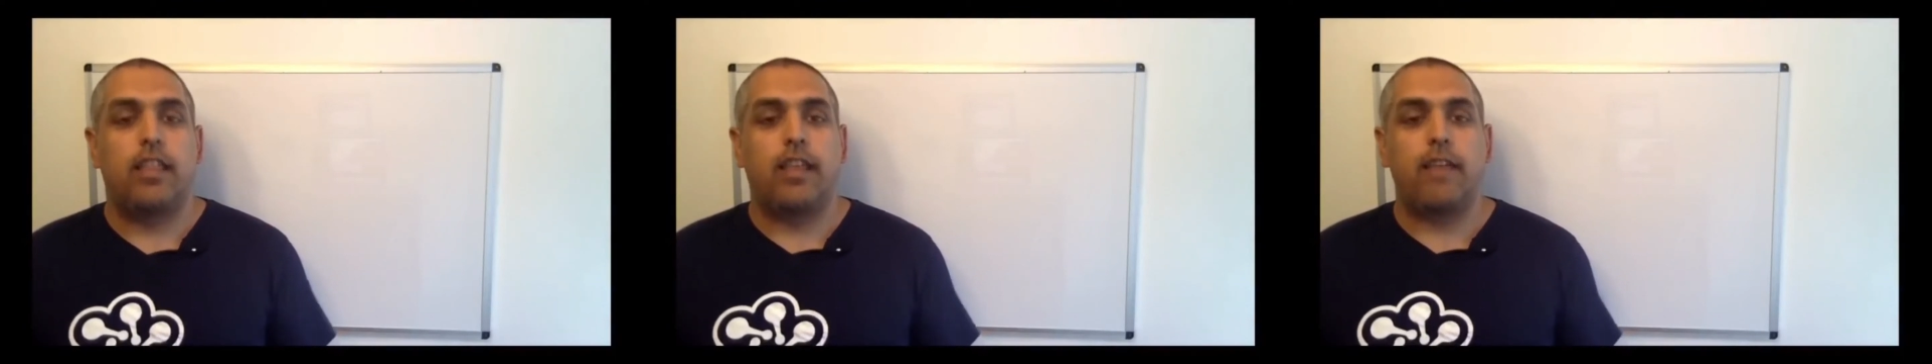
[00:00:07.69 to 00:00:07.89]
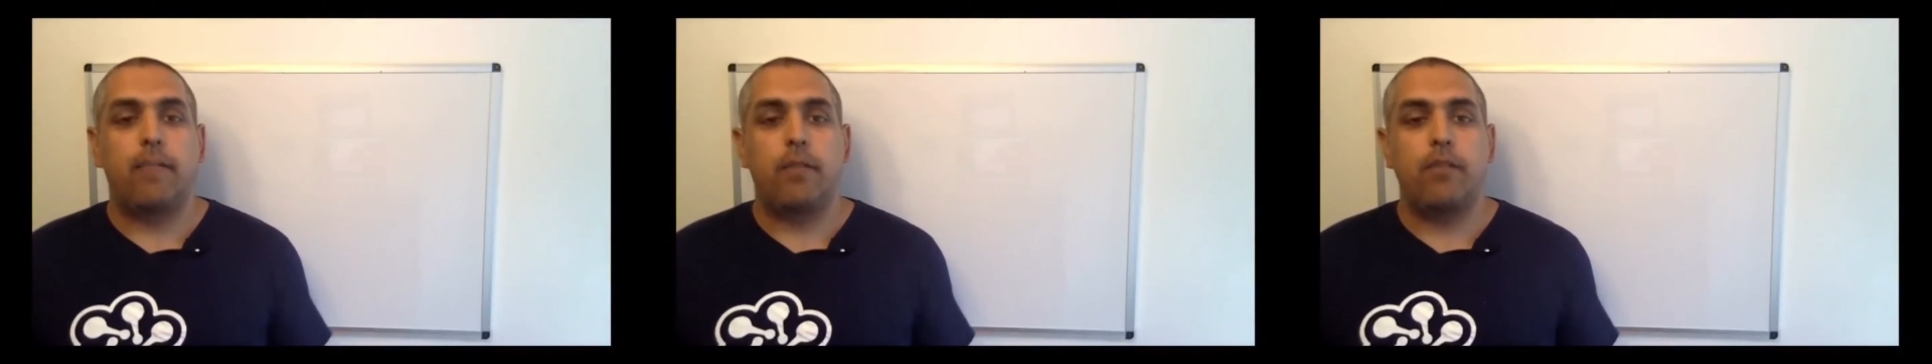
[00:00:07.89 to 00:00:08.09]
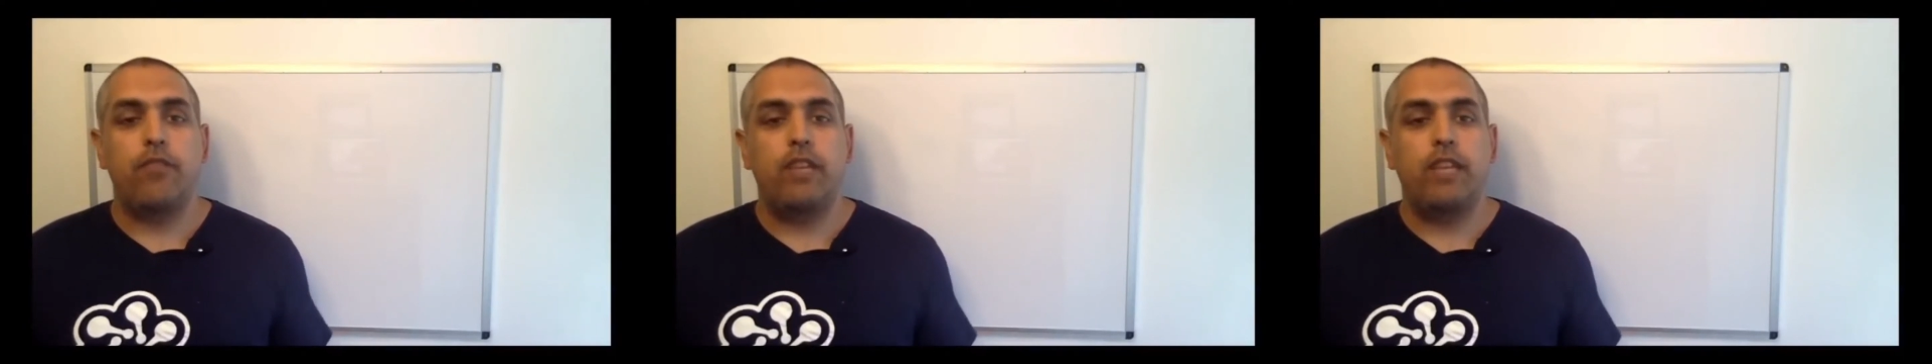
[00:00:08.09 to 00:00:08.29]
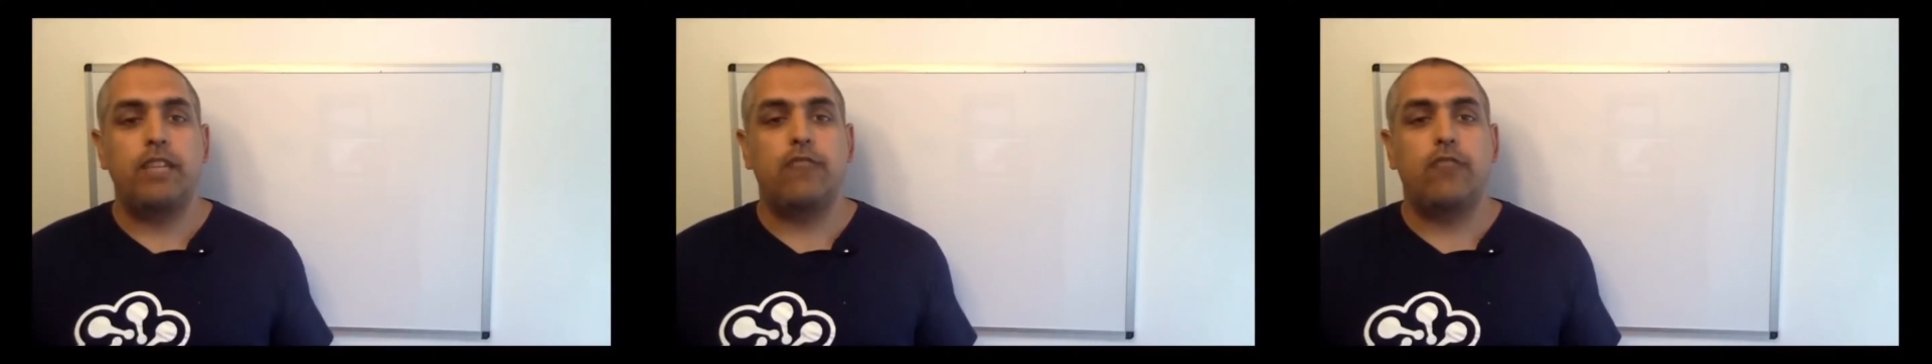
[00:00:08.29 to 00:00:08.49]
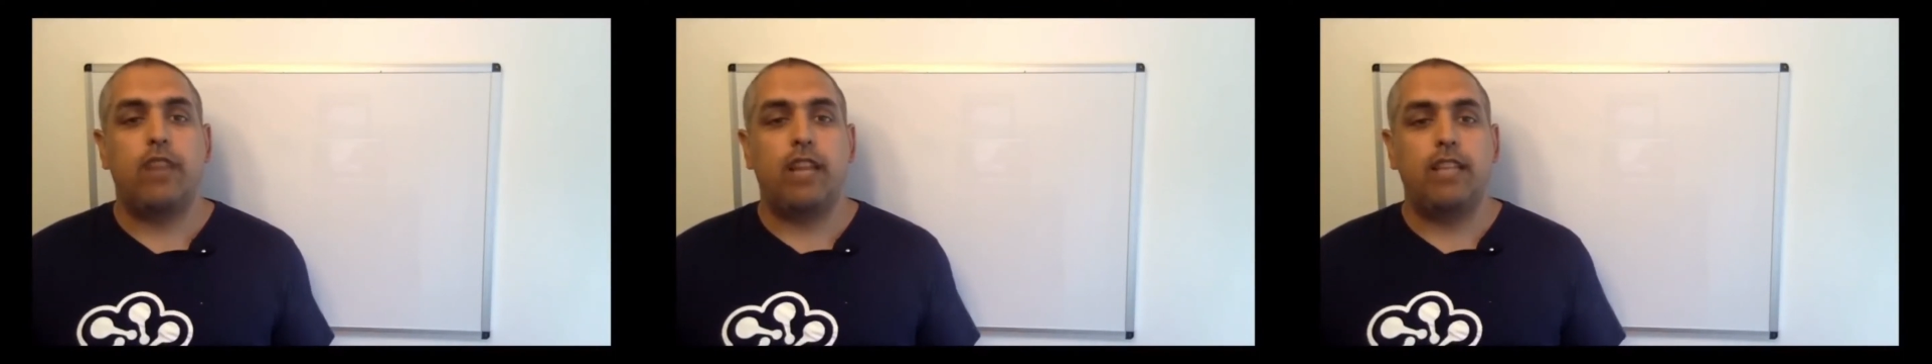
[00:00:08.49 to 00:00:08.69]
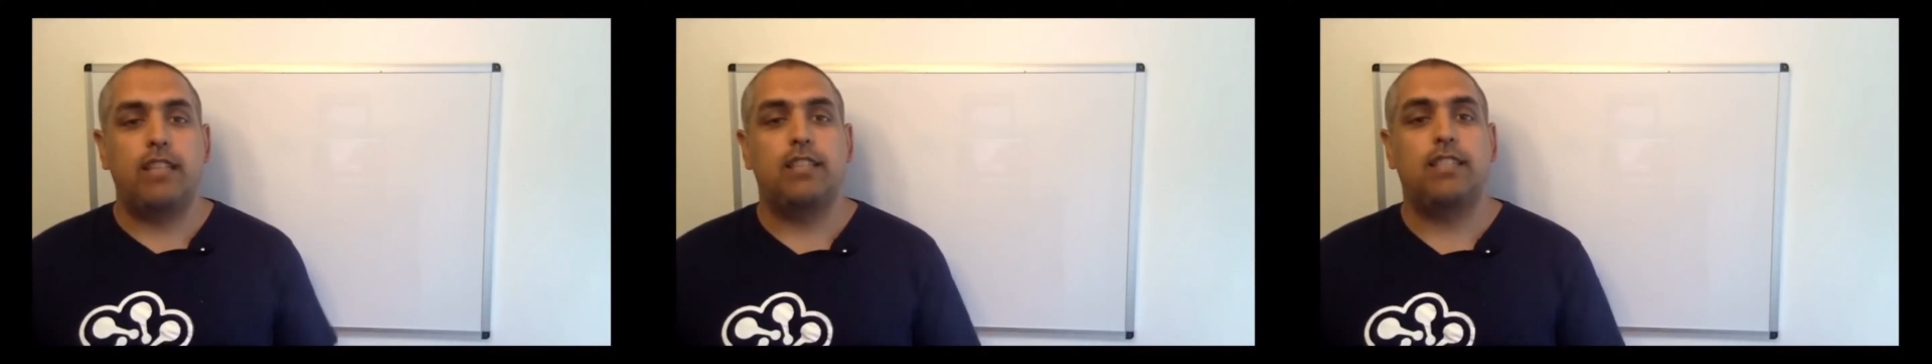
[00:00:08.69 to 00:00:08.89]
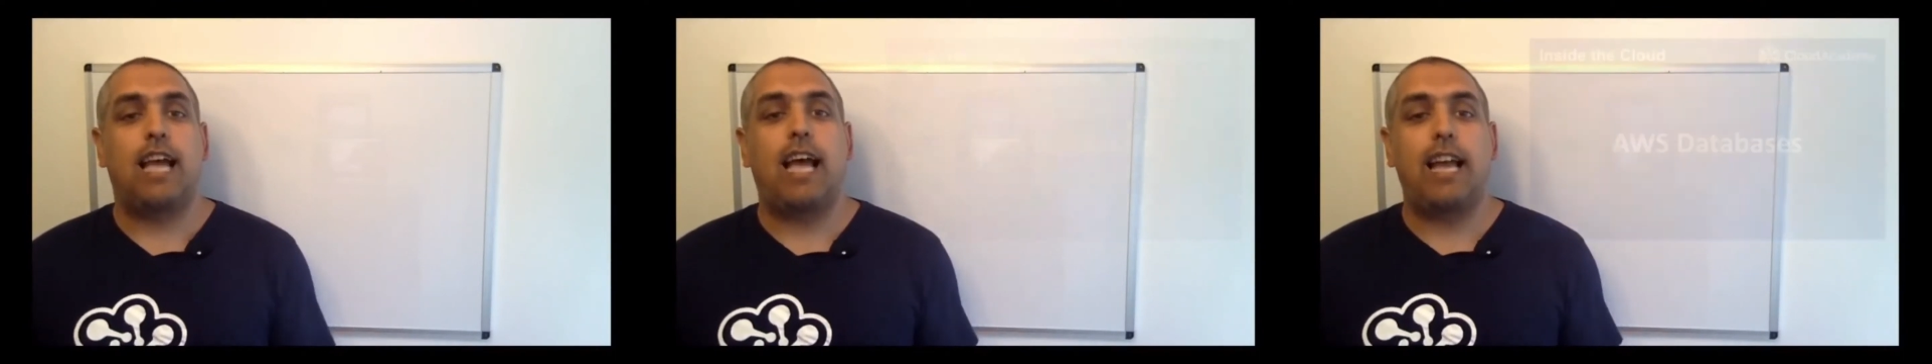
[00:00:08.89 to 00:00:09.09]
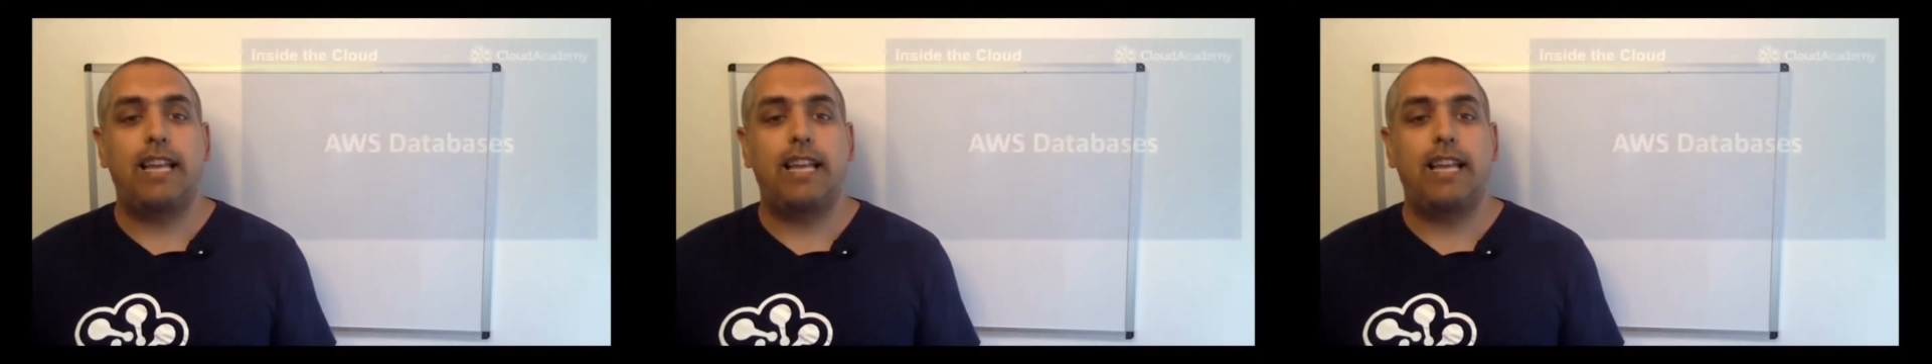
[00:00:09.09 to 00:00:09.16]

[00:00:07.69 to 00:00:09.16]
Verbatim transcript: that have been released related to